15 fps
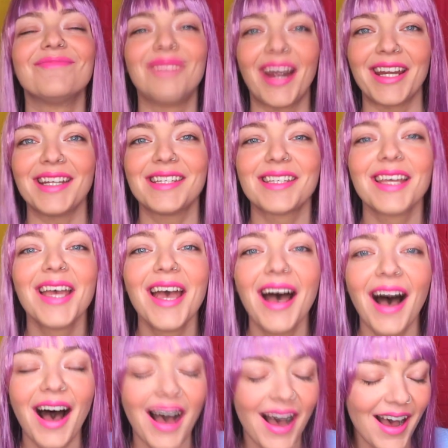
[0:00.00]
Right,
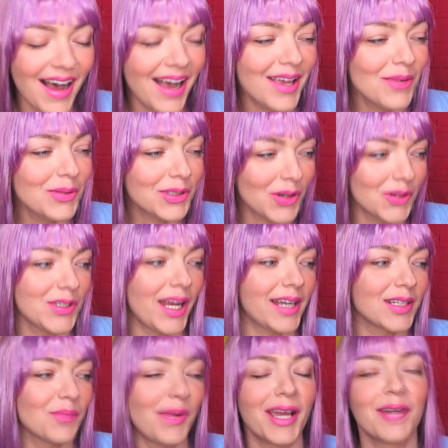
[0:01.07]
I was
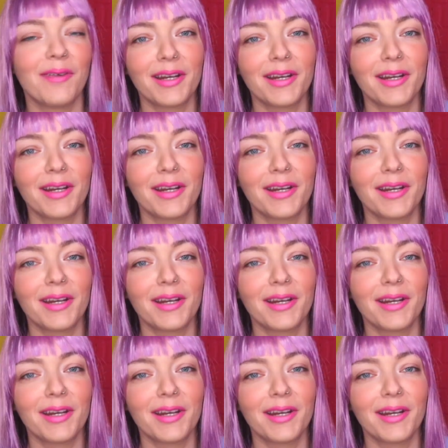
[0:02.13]
contacted by